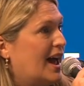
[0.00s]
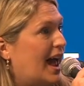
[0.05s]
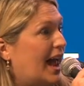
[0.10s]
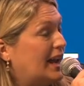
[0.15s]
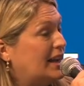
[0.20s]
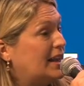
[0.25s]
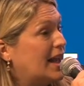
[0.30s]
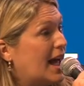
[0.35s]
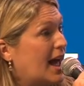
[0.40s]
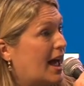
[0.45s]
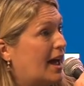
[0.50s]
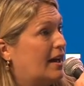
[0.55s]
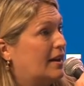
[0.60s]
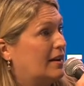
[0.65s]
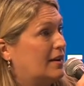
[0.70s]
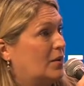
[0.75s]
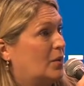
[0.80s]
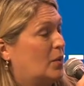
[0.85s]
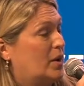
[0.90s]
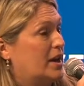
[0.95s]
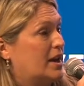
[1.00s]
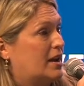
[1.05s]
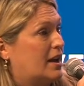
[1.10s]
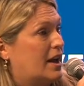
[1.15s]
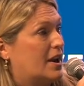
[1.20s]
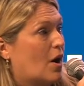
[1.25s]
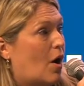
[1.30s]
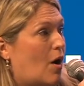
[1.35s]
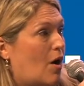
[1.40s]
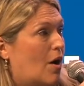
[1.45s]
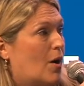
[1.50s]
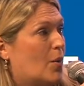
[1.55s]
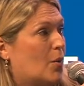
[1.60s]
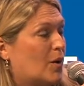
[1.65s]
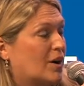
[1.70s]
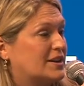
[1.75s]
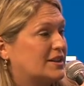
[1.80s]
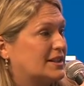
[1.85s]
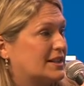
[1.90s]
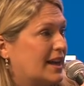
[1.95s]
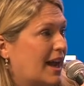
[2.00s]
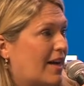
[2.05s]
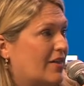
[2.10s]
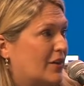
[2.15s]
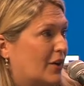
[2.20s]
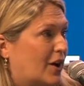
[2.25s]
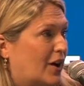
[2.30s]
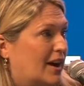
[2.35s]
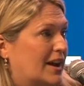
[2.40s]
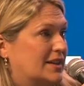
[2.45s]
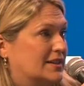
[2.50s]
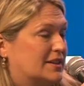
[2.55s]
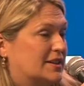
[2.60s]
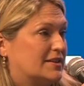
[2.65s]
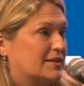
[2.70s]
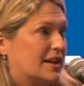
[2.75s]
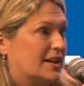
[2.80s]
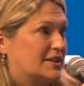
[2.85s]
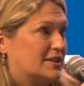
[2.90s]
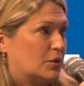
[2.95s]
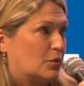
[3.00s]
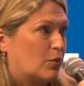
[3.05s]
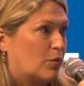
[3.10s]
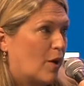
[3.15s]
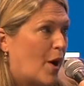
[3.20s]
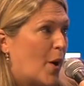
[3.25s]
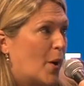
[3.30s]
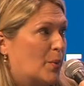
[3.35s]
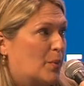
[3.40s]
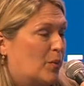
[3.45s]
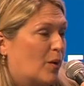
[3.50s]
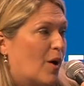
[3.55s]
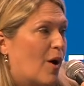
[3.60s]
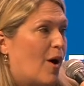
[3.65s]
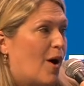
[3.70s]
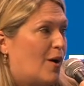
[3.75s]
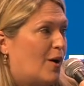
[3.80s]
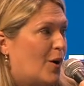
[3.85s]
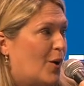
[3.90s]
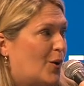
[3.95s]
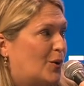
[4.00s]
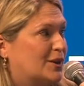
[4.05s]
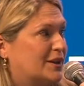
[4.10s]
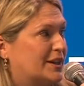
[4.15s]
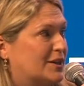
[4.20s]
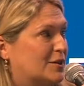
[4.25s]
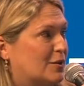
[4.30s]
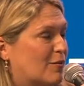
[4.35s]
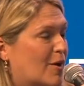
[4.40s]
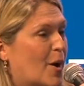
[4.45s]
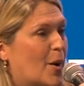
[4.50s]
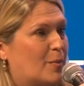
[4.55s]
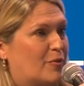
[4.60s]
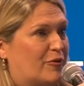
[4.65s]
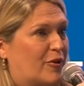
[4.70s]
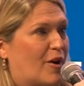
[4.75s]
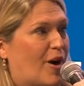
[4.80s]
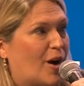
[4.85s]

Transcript: and yet we can all work together. It's a rope. We're all holding the rope for our